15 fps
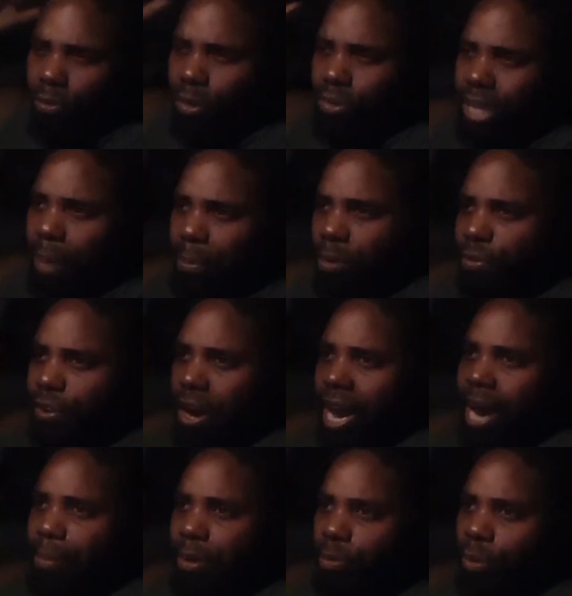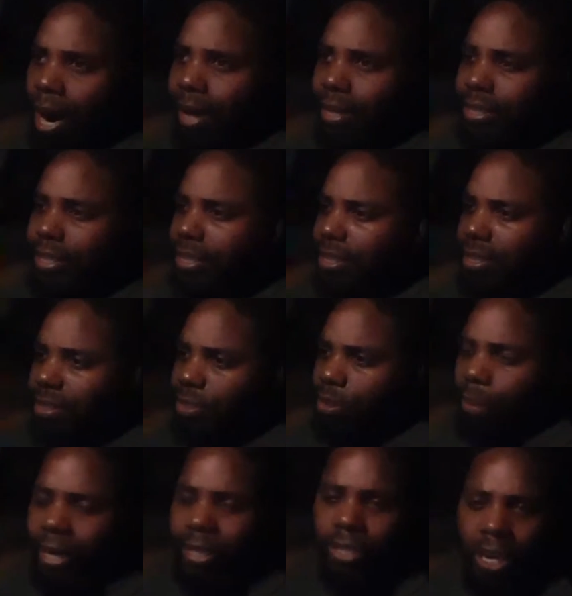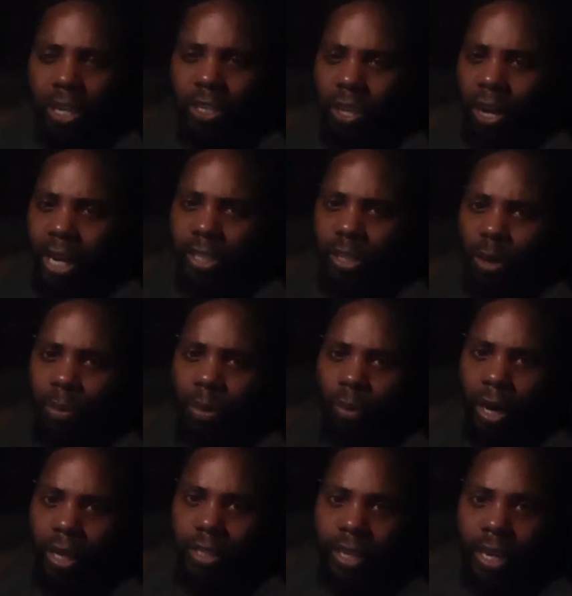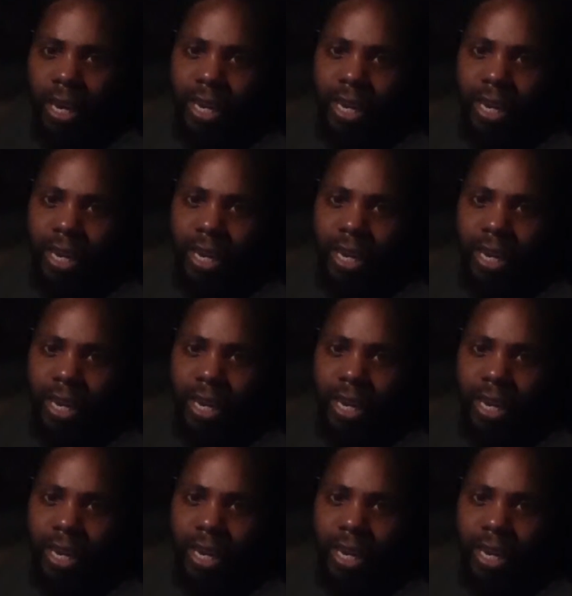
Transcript: what's that movie y'all had me watch? Somebody else y'all had told me to watch.